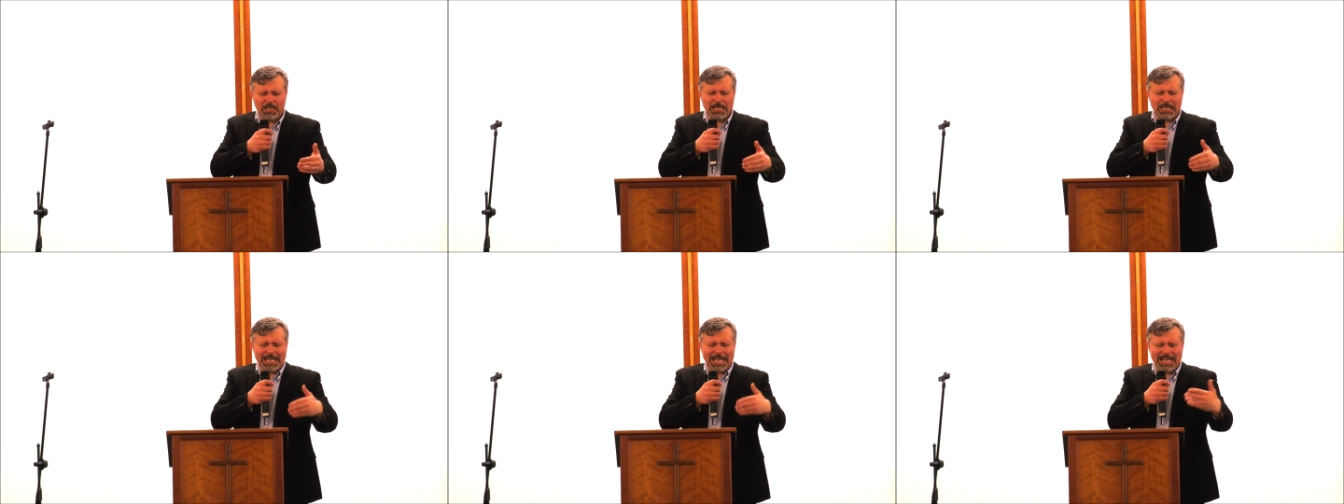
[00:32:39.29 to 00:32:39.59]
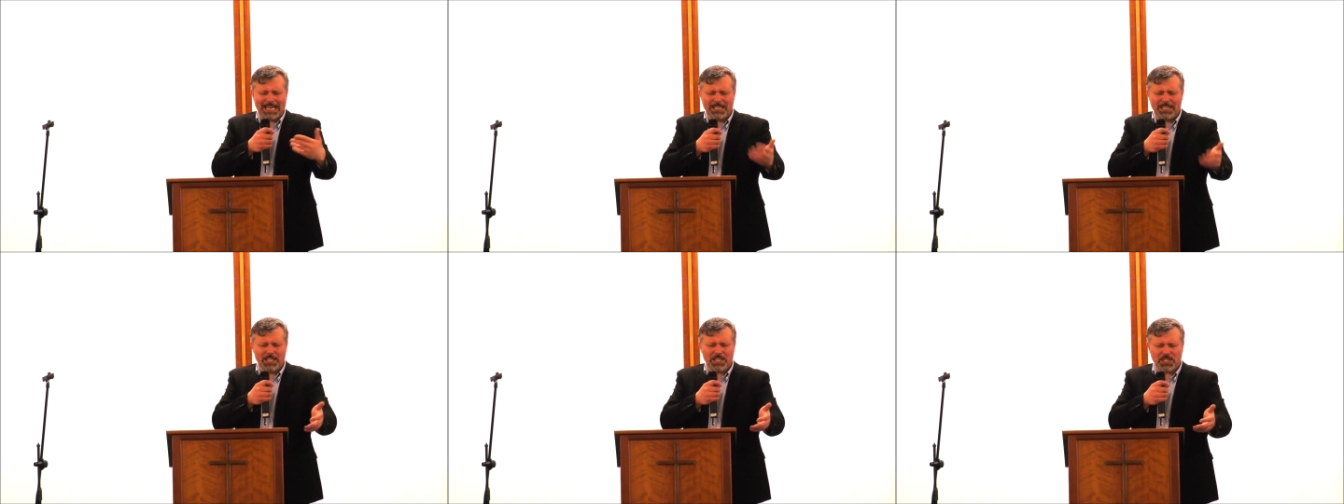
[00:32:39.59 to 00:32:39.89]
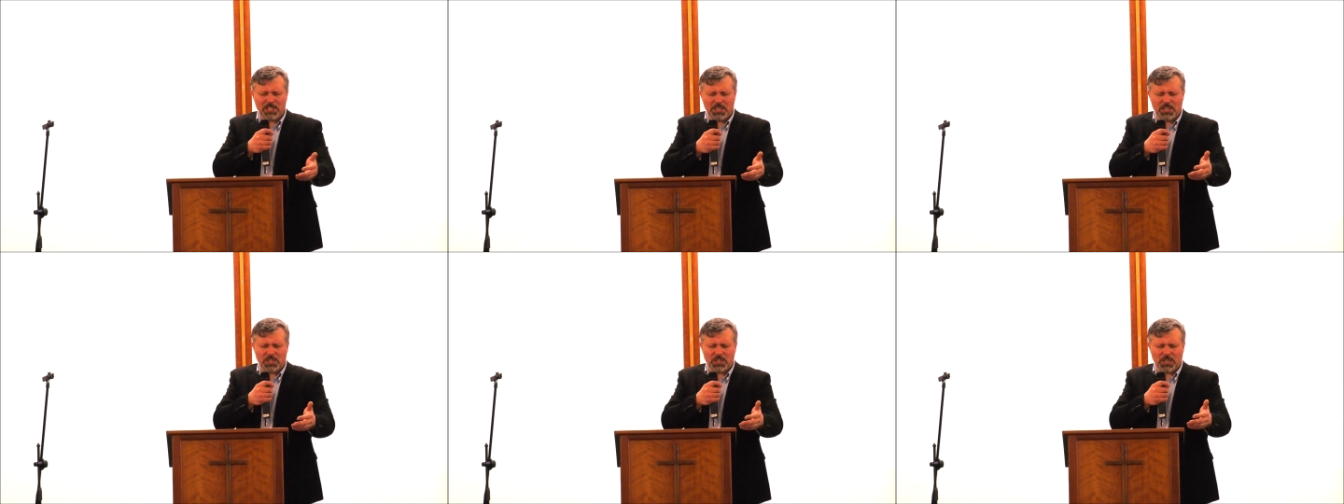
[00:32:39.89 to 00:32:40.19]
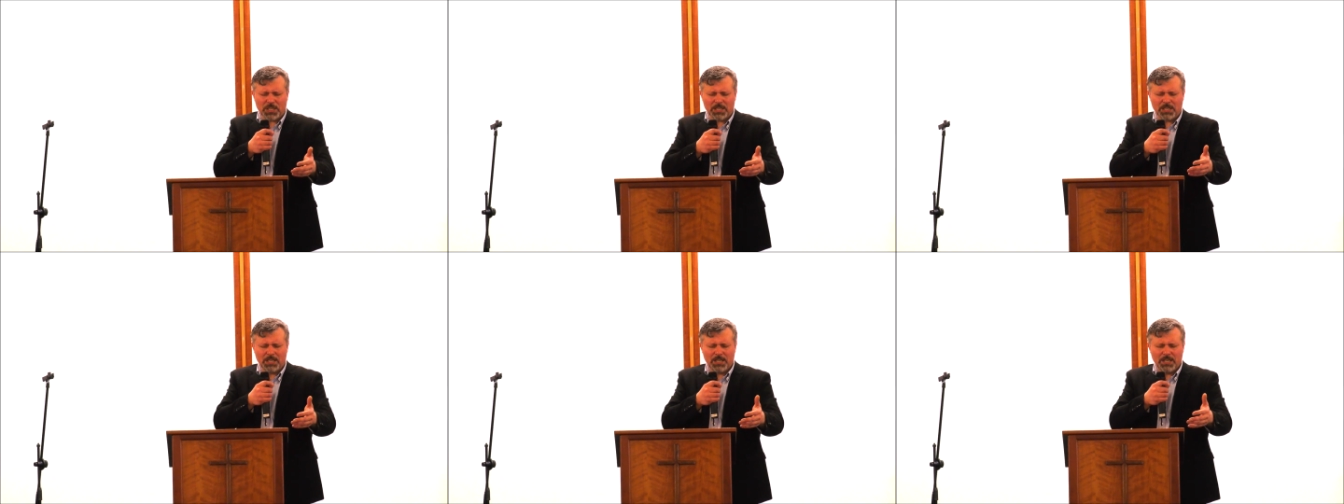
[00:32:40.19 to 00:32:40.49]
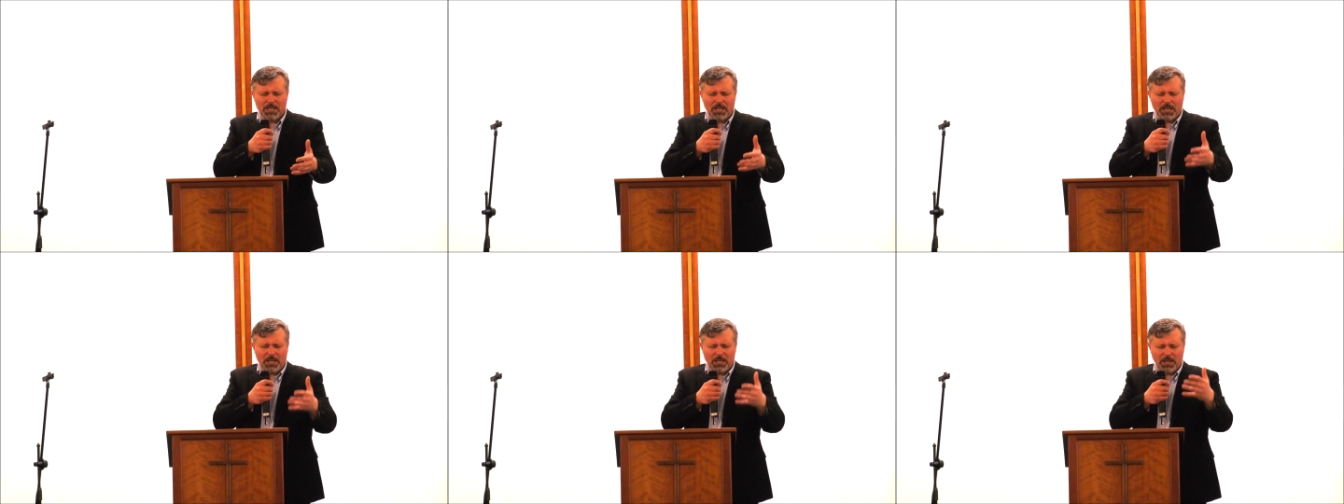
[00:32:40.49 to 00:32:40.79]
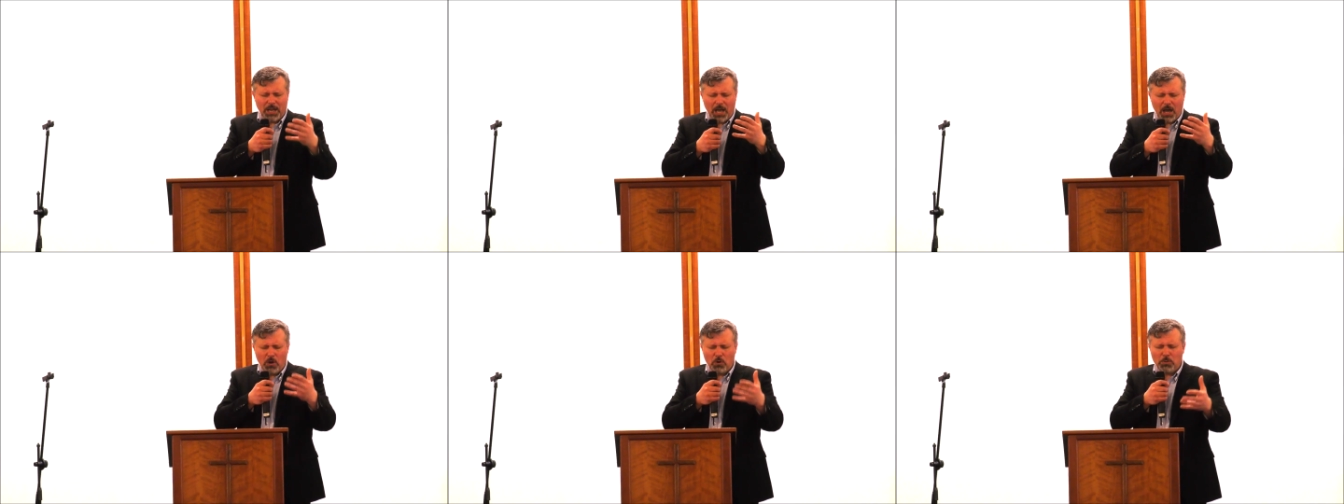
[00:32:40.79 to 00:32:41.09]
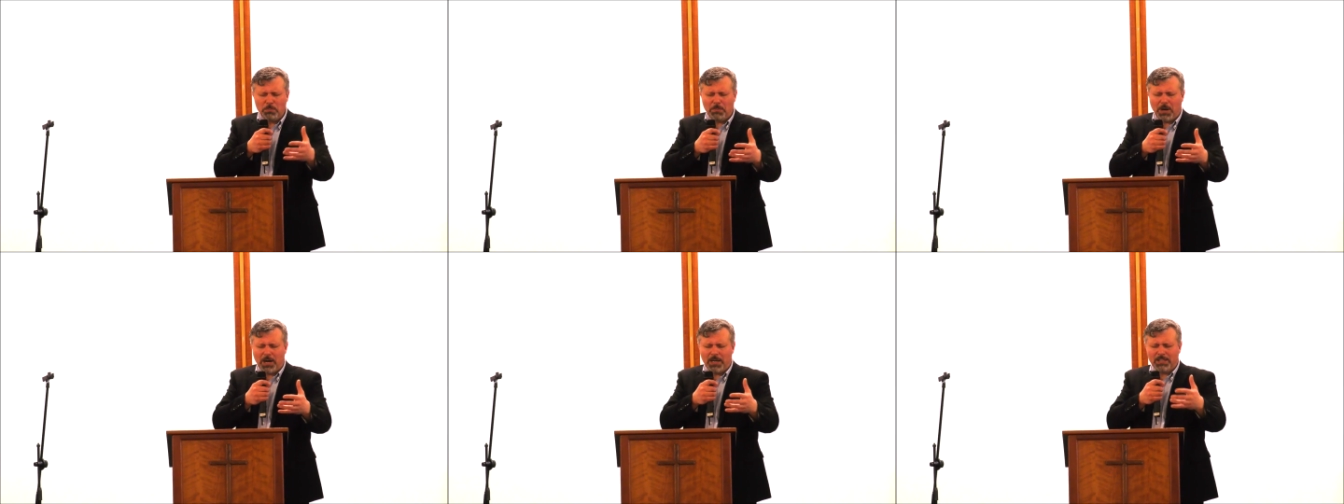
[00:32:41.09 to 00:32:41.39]
in any decision, and
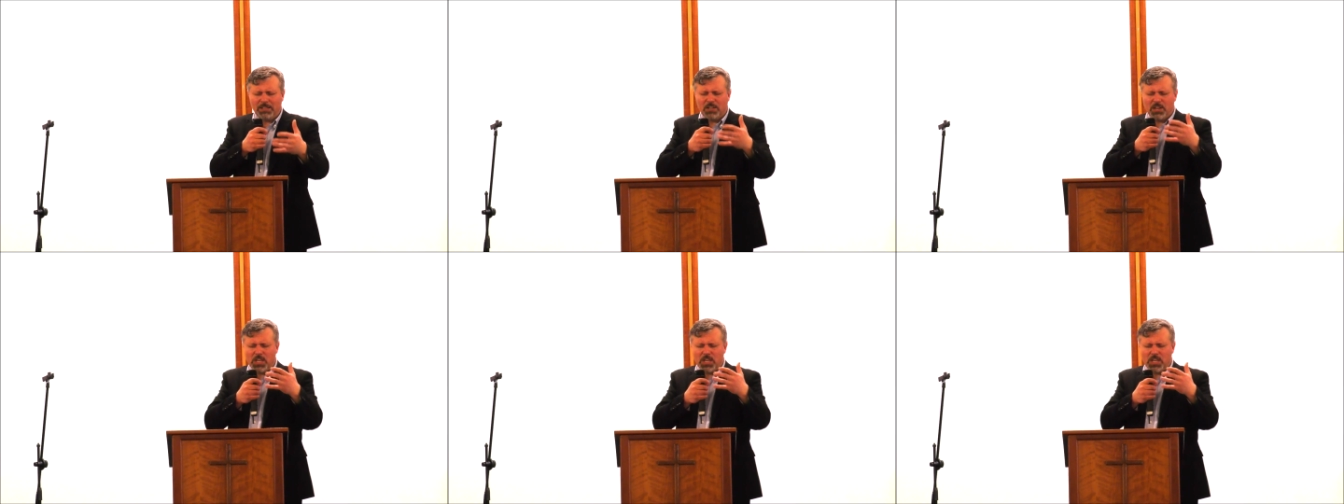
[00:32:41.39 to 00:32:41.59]
our mind,